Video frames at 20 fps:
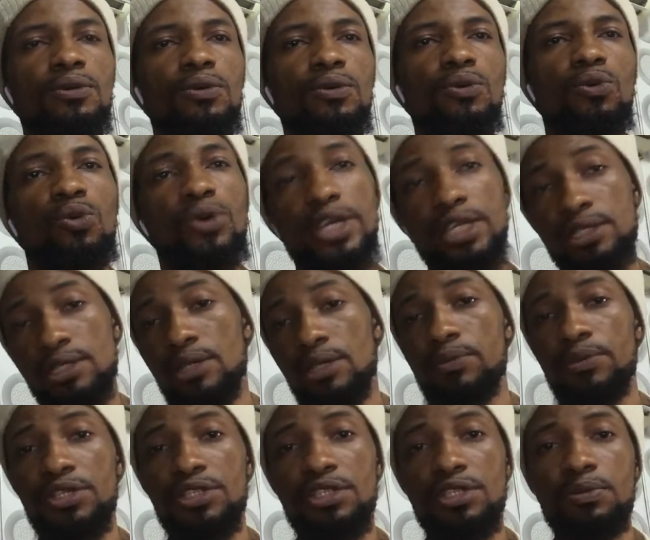
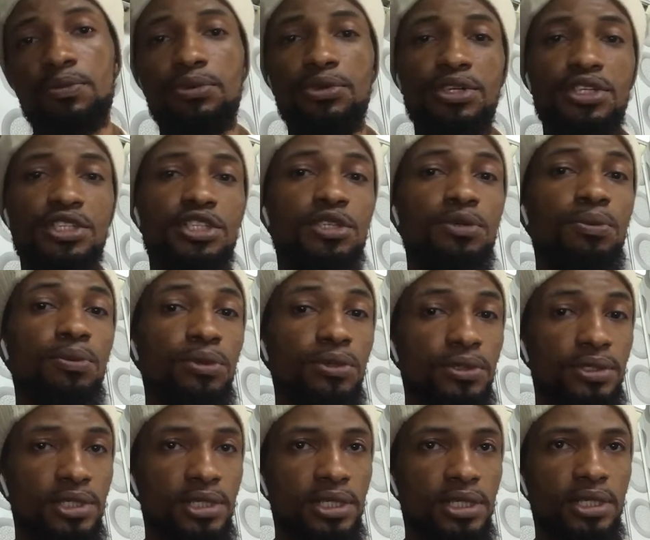Wisdom is the principal
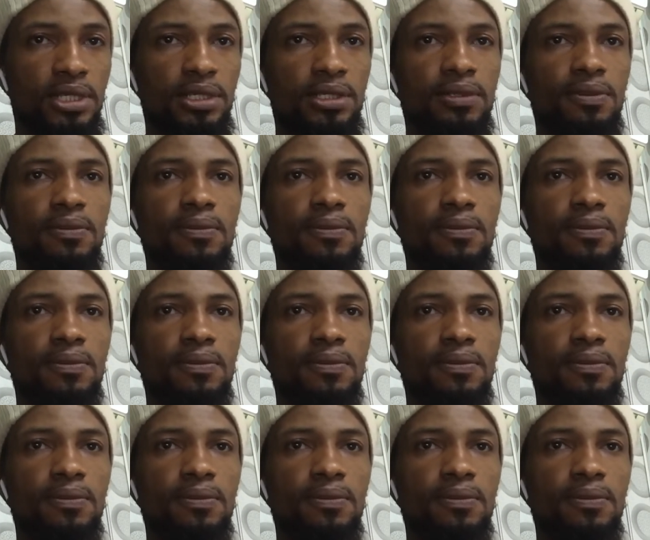thing.